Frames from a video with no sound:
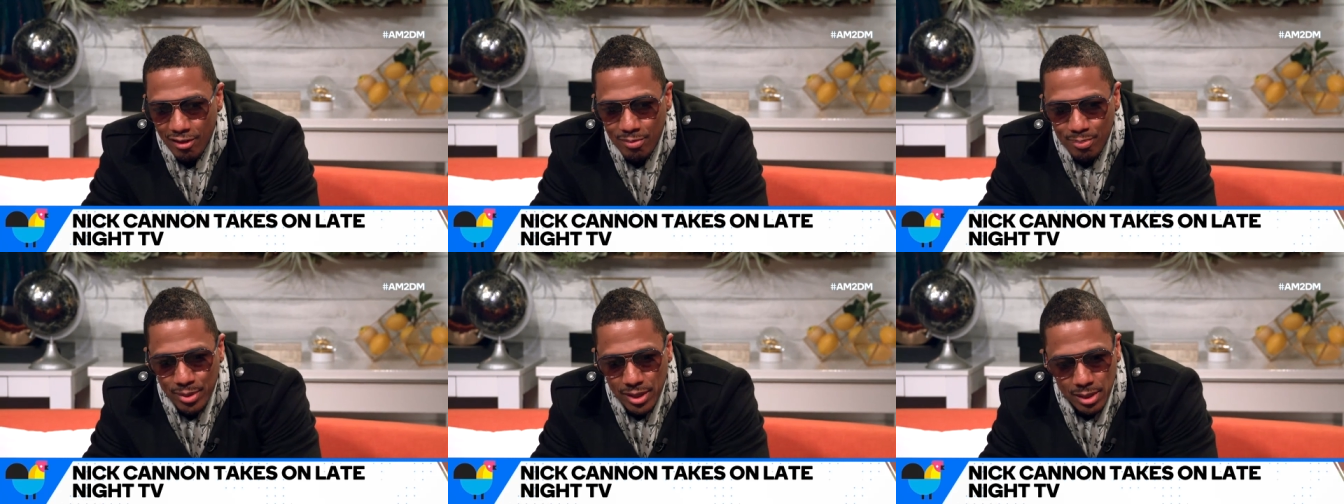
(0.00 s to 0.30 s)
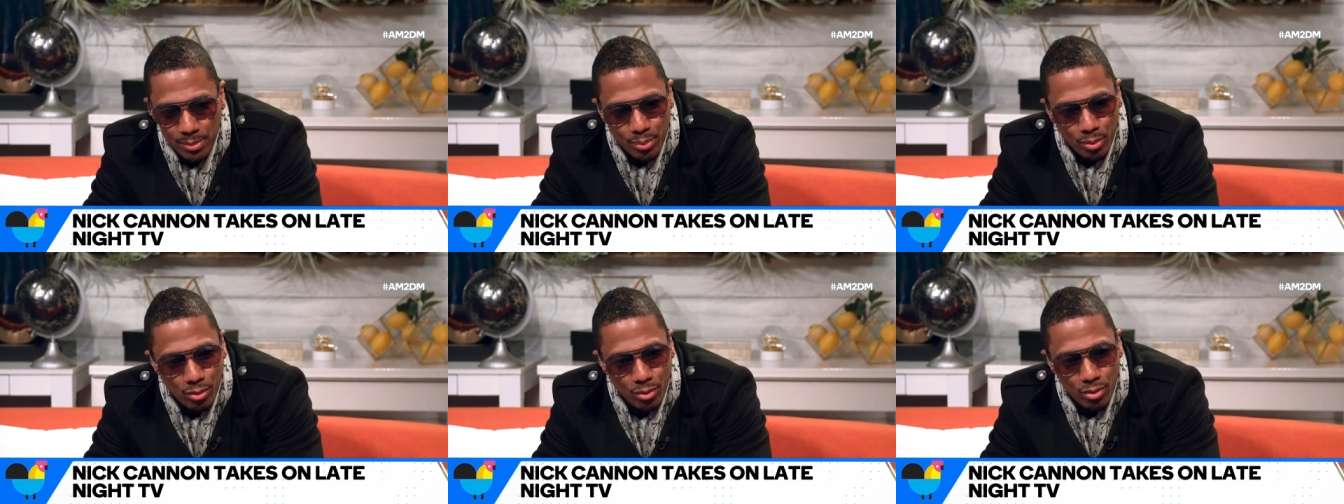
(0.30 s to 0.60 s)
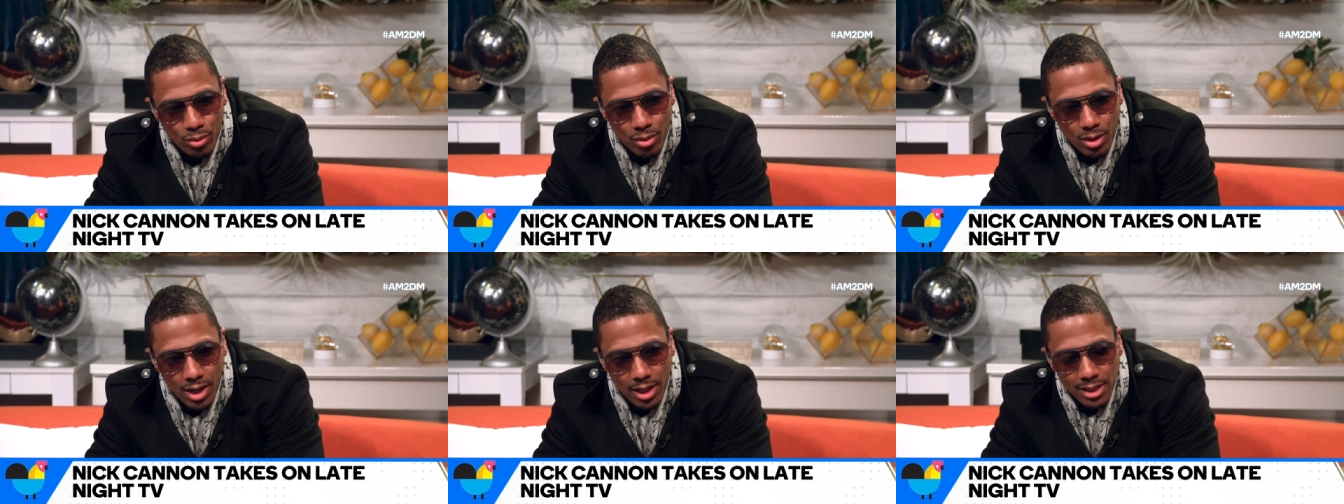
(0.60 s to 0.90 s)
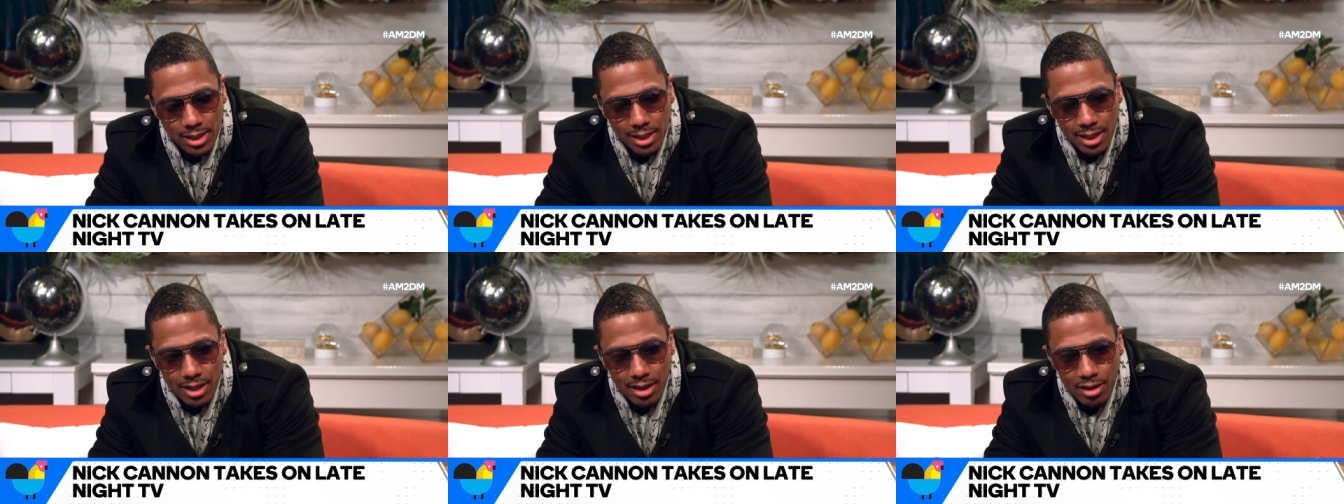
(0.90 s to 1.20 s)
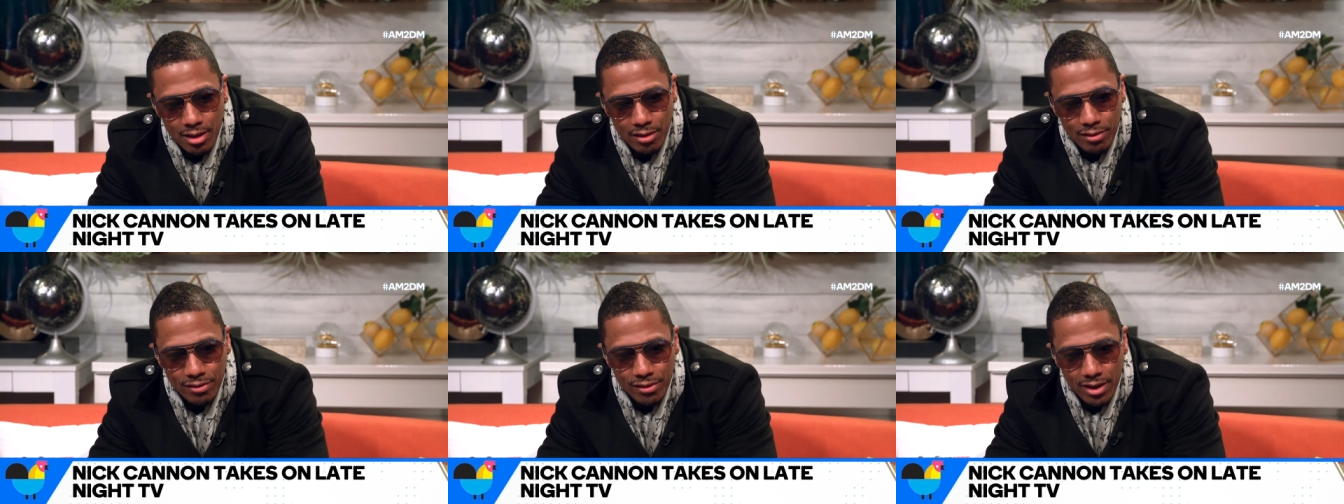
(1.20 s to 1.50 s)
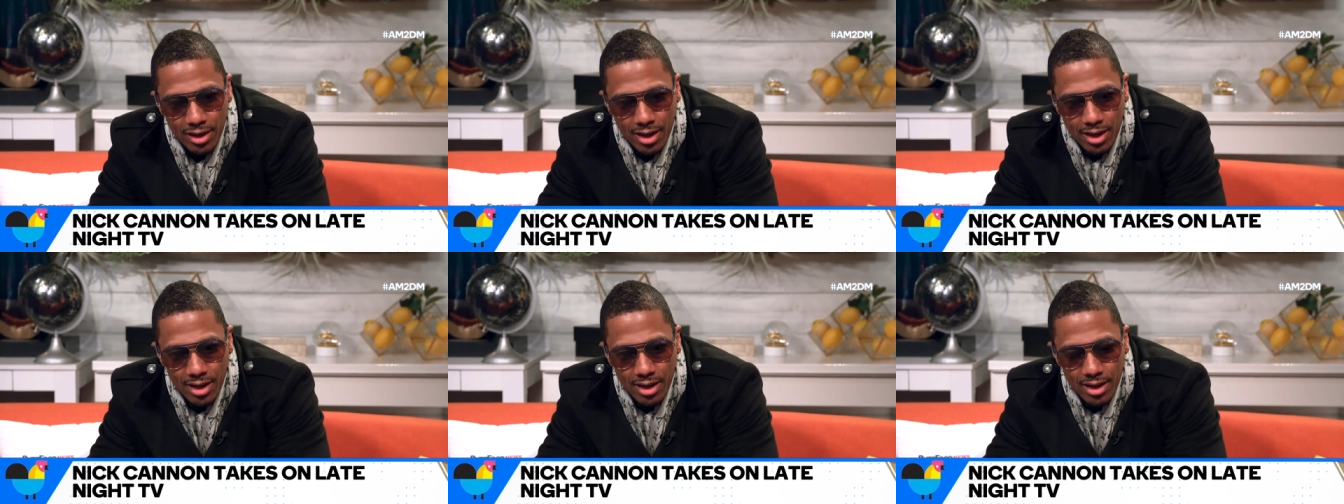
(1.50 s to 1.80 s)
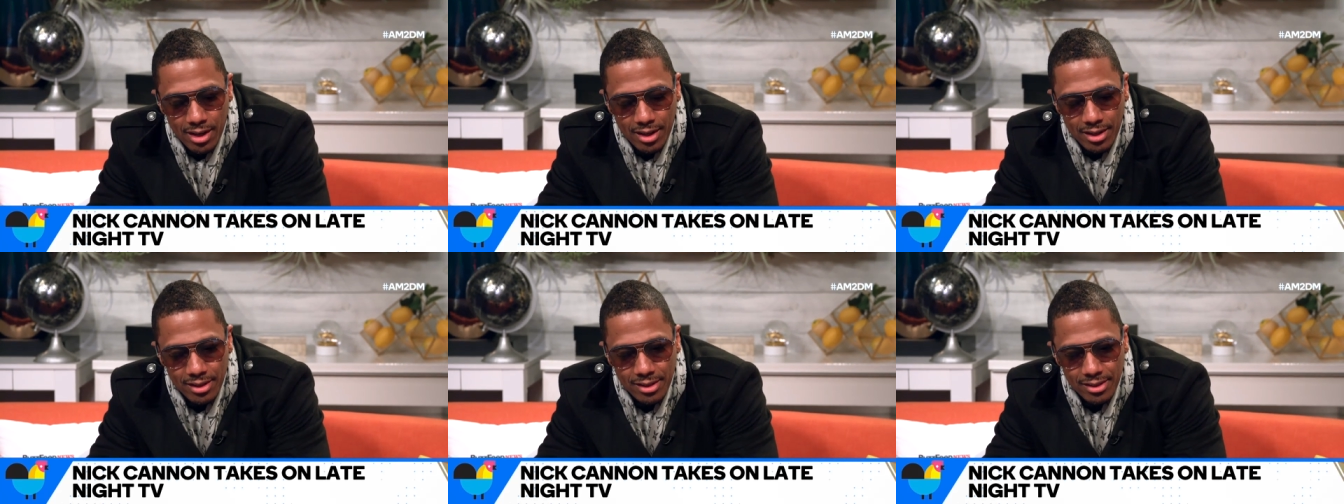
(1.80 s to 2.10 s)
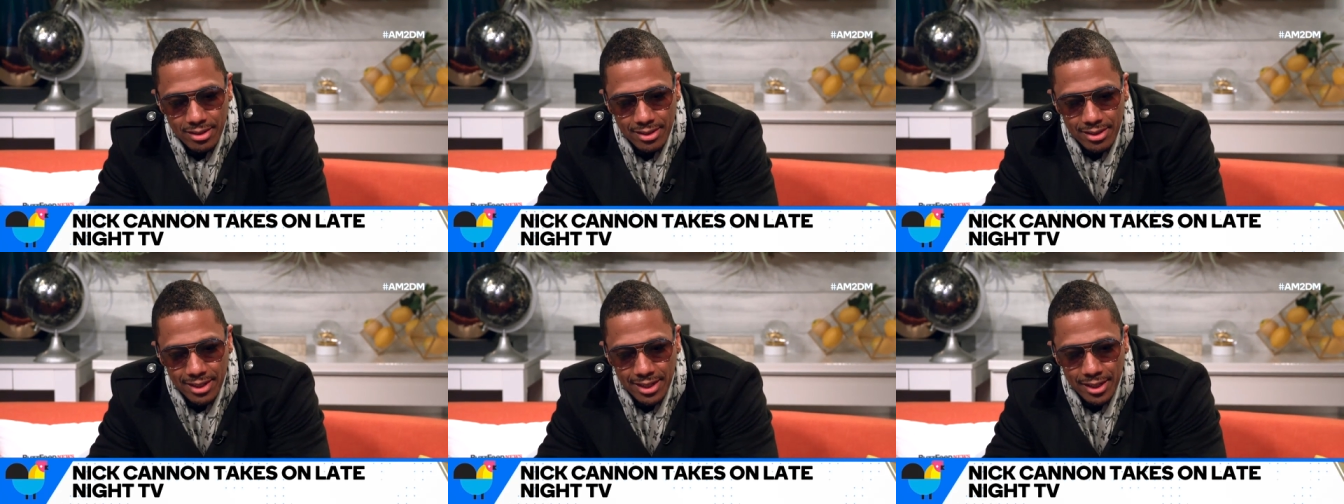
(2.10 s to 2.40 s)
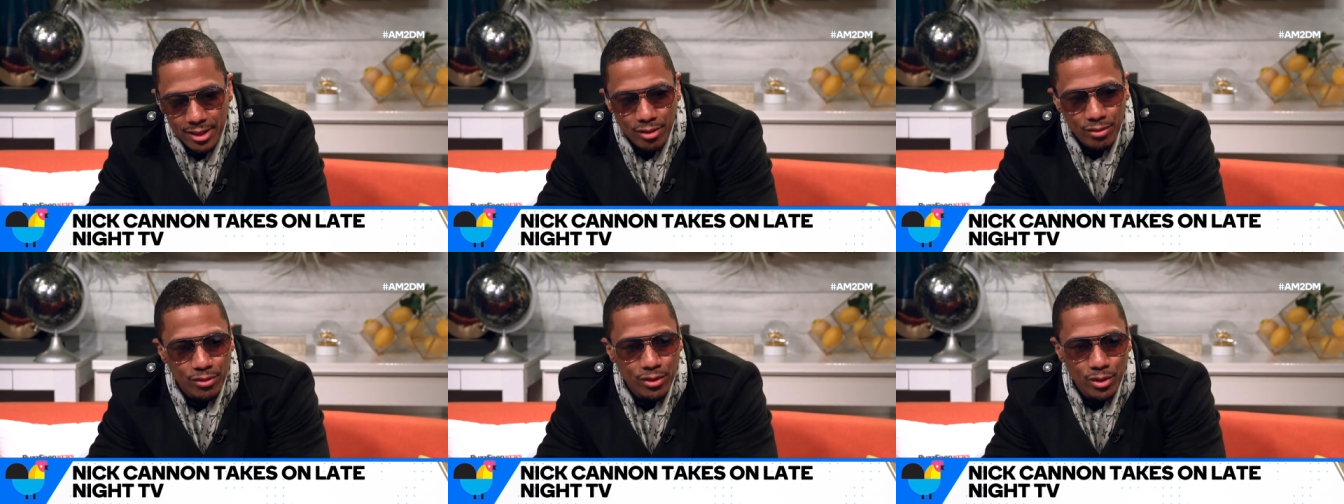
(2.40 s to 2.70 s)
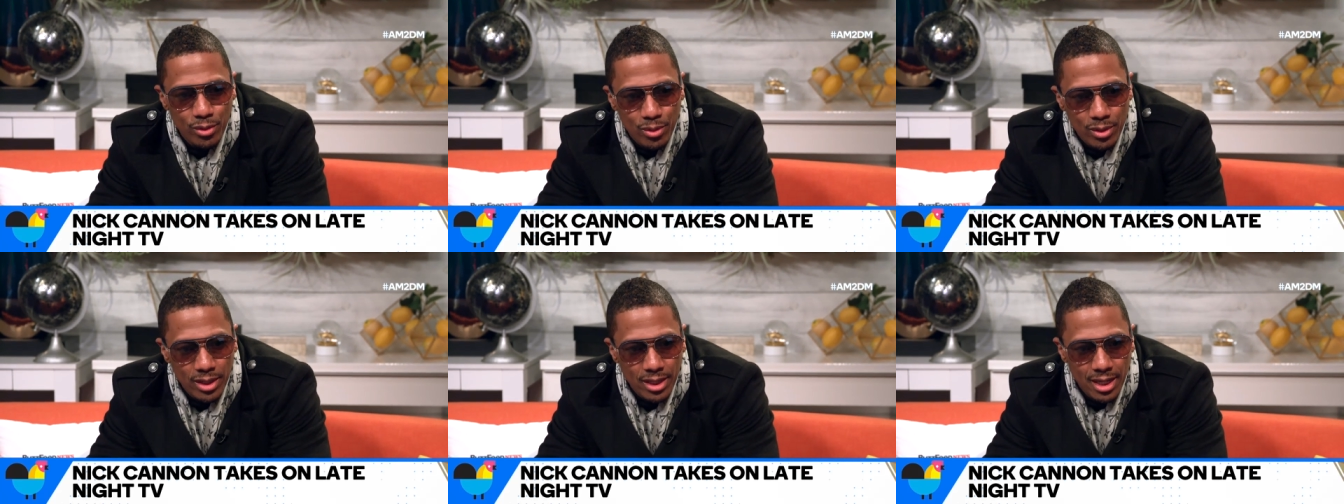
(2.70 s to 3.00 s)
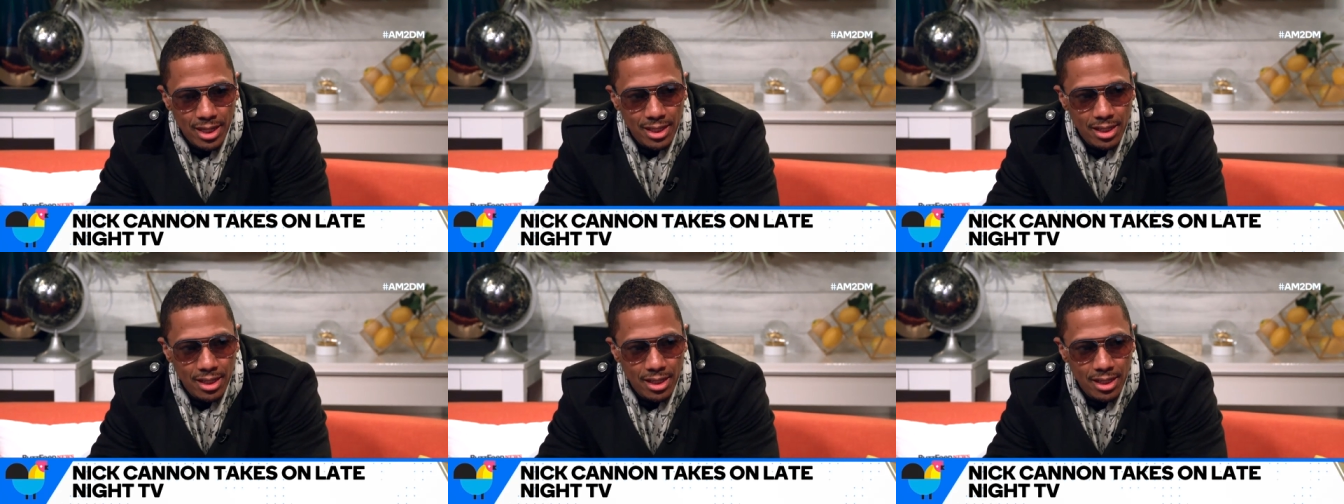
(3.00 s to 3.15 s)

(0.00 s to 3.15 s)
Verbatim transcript: love people, I love interviewing,